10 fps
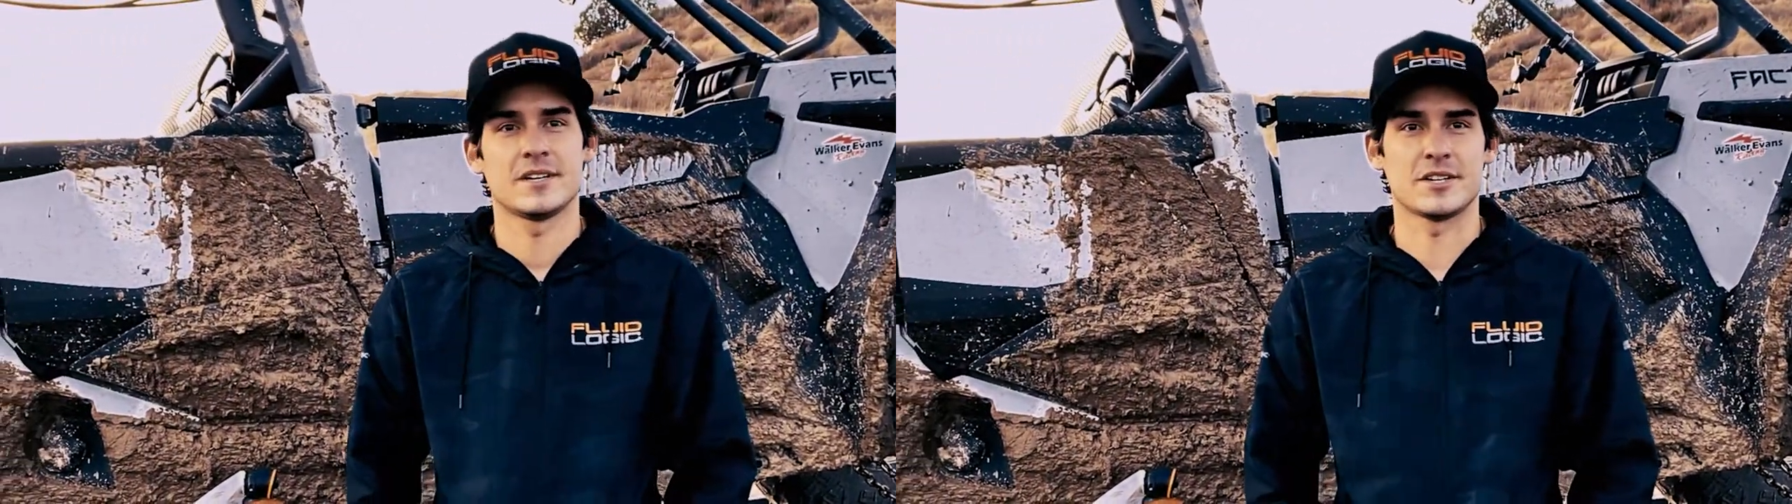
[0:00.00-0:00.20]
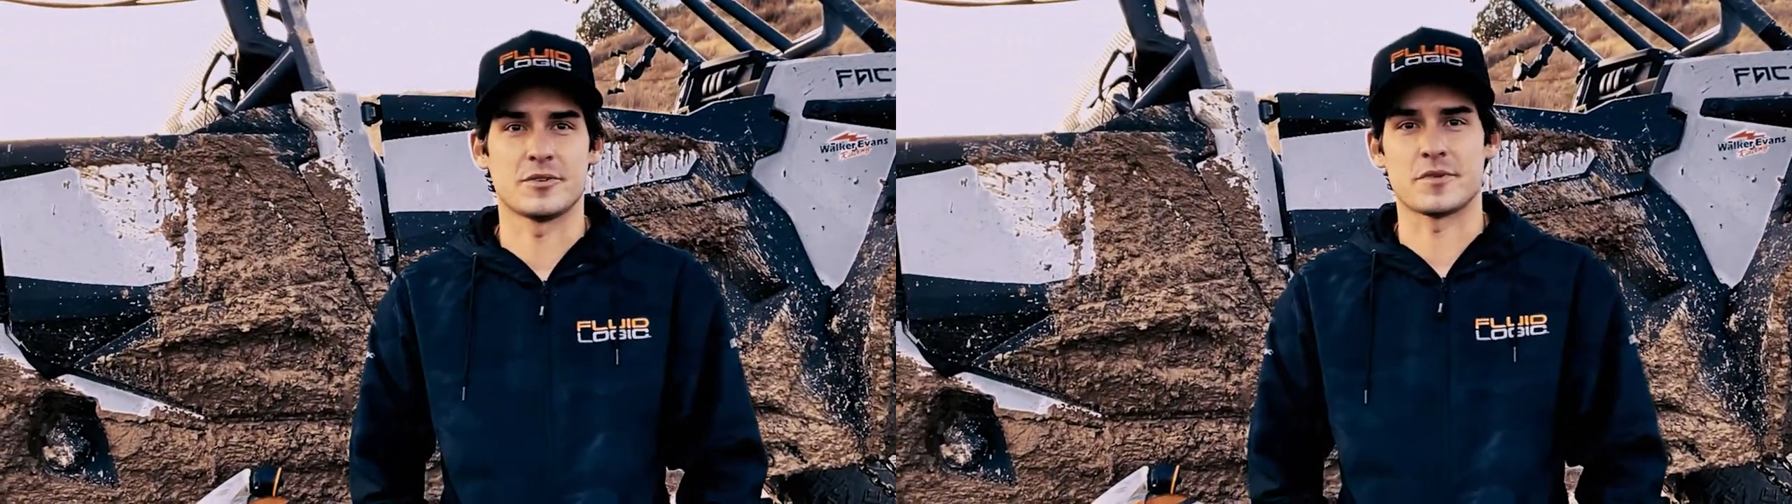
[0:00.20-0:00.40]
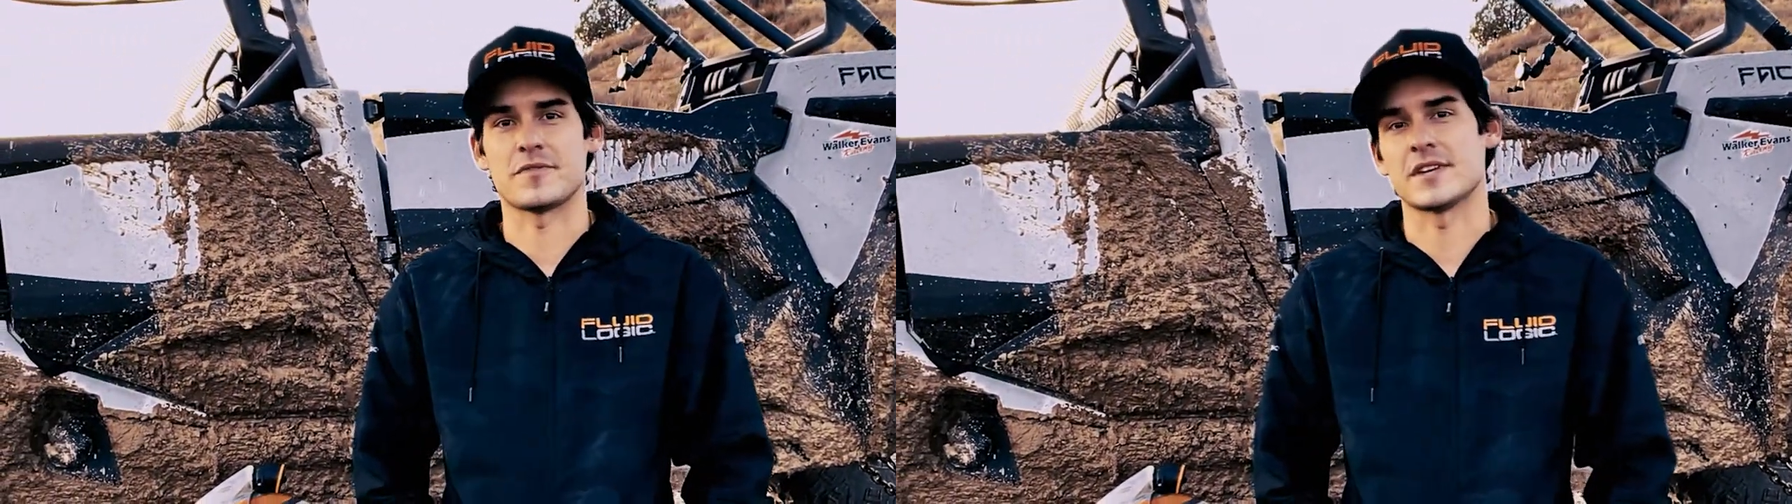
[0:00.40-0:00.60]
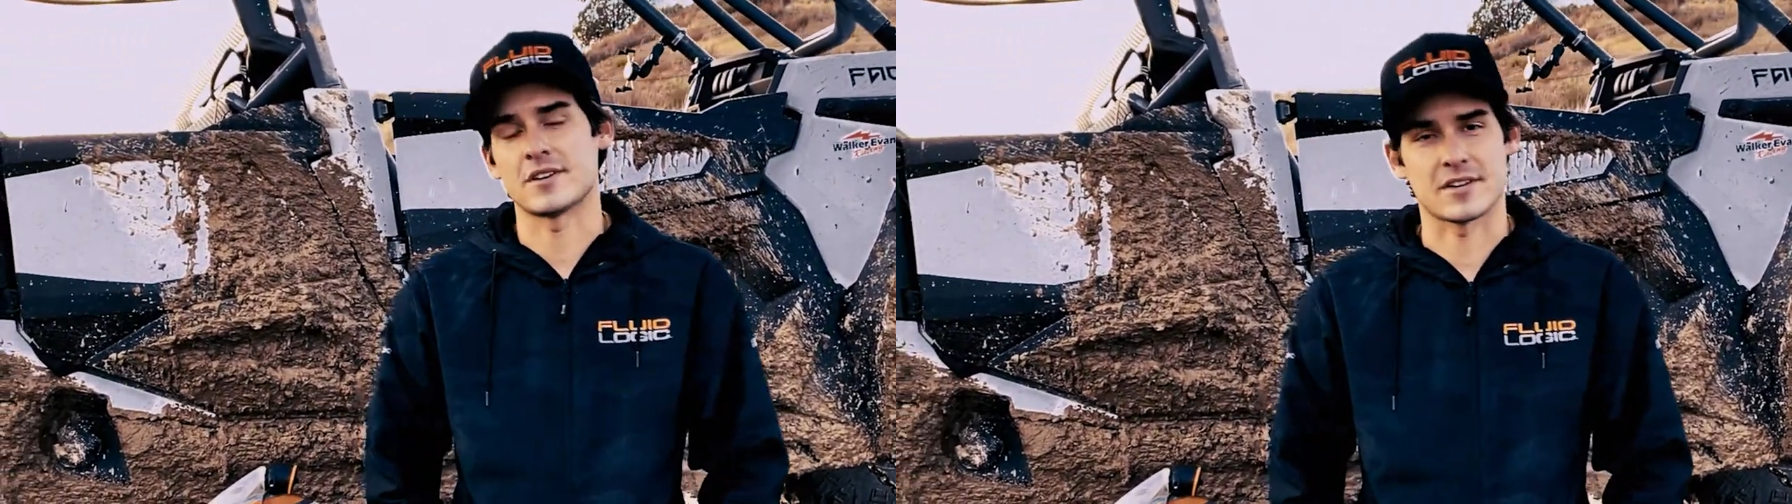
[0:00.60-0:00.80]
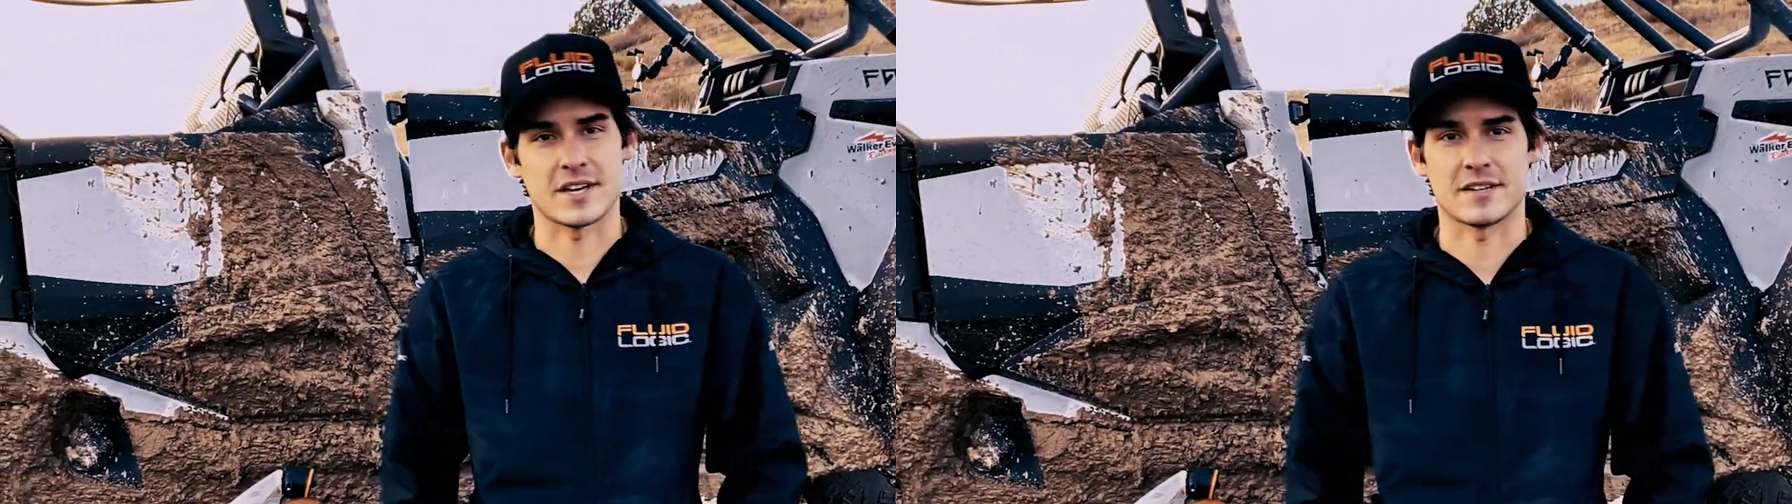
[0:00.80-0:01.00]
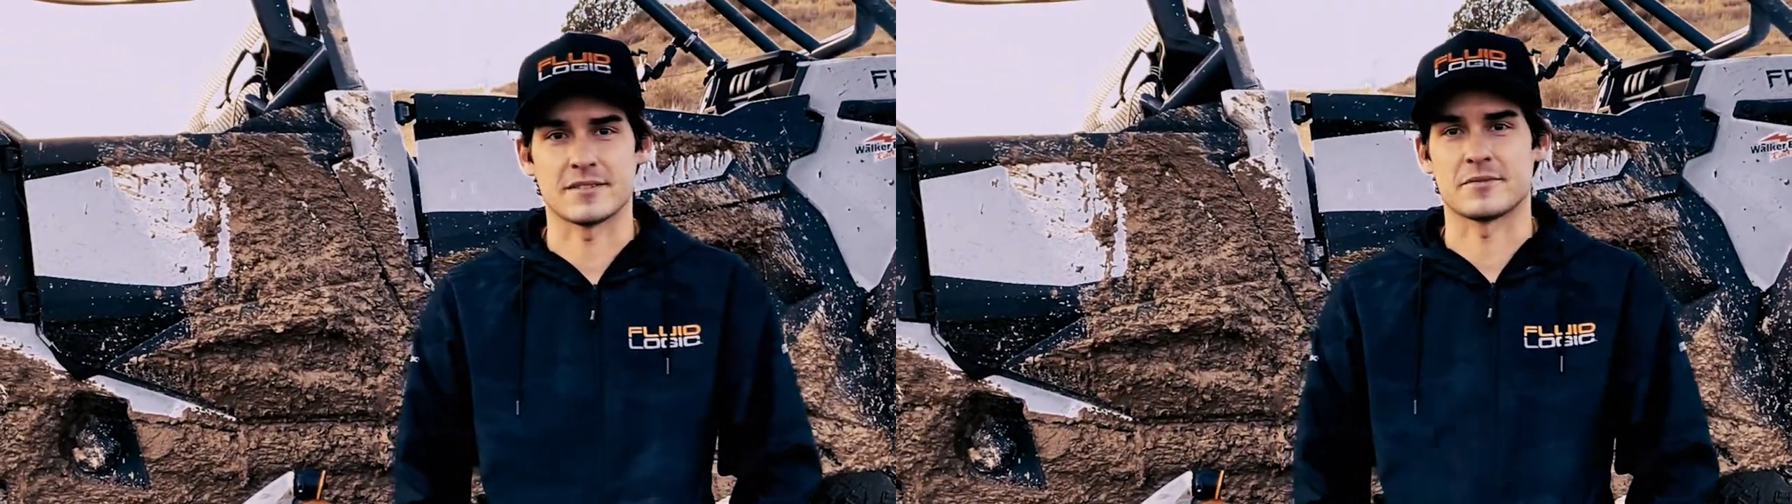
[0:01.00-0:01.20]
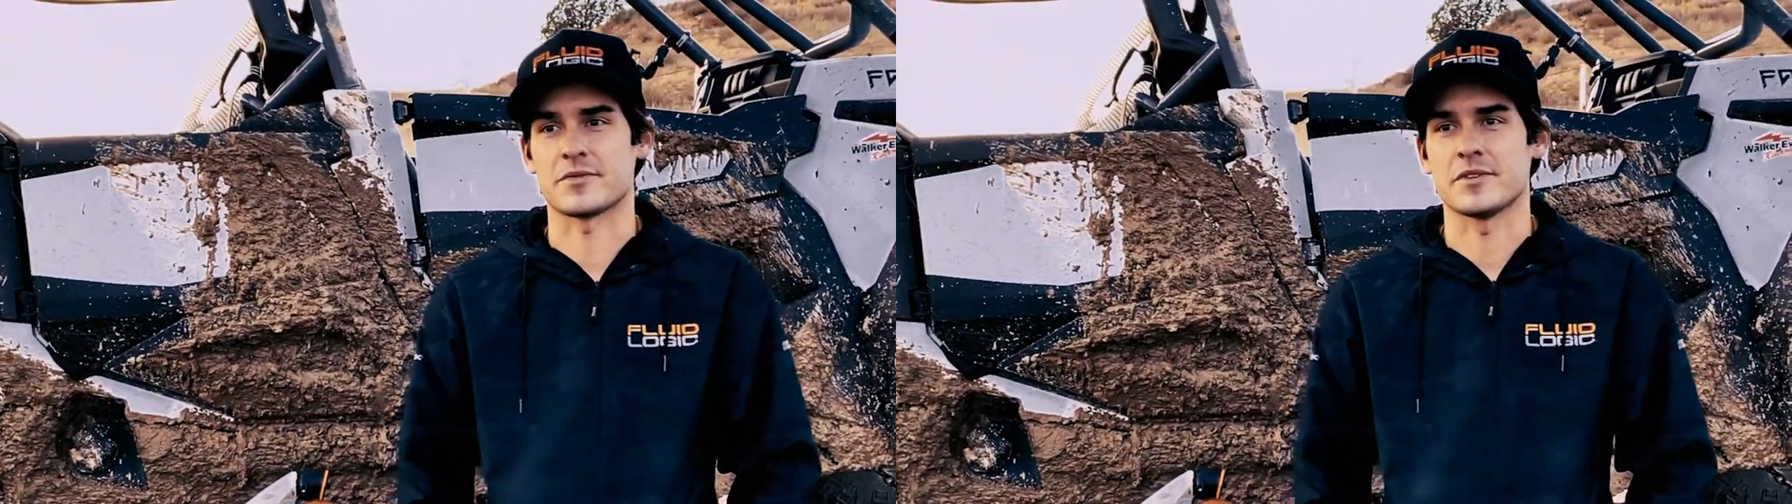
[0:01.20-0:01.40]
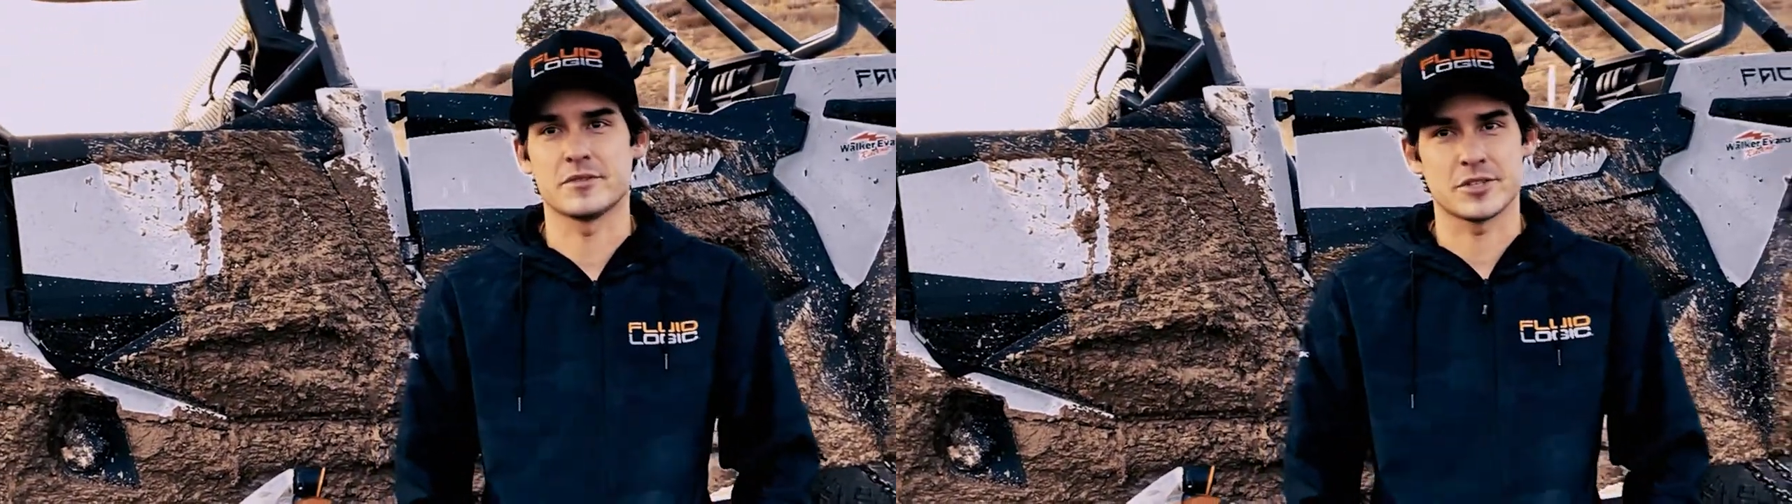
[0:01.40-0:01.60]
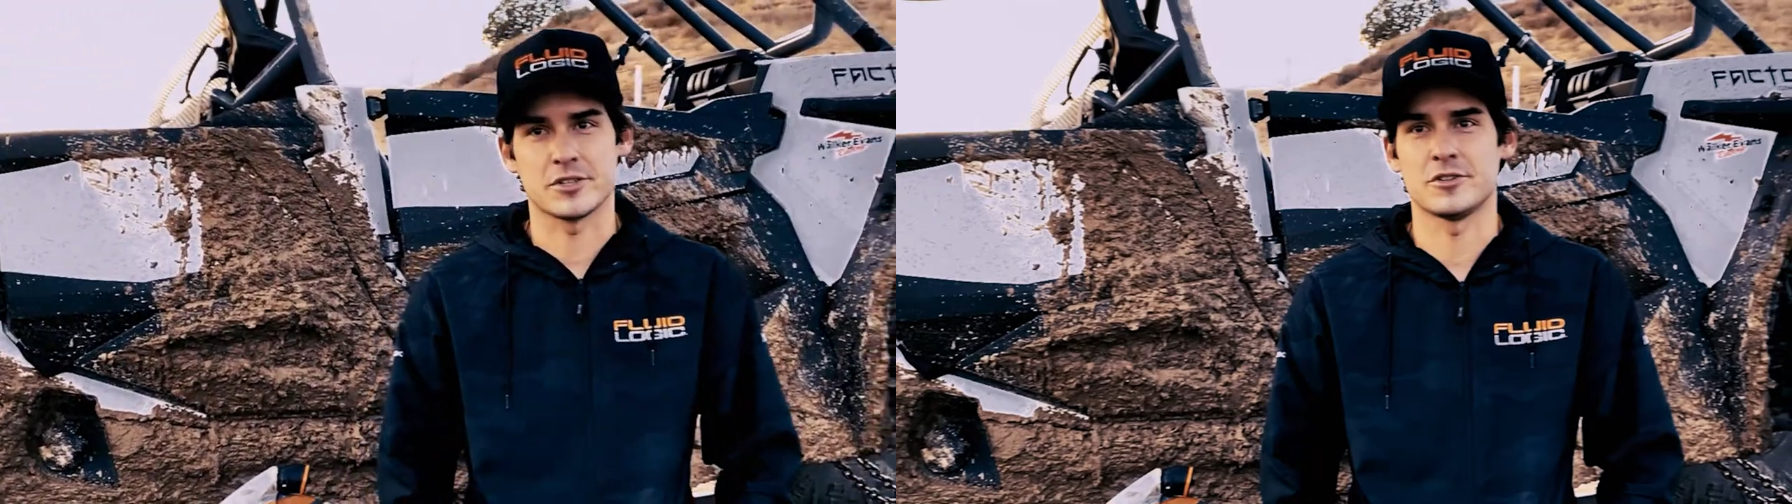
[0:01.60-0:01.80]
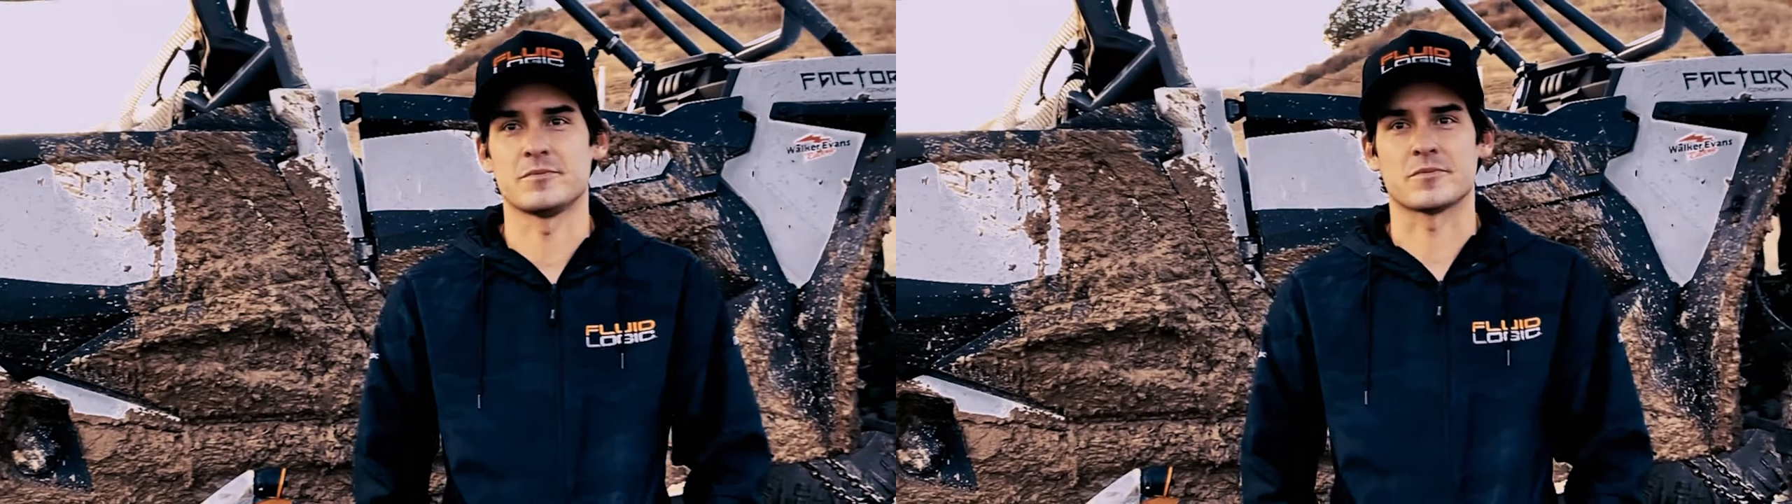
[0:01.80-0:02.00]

you know, with the internet and with YouTube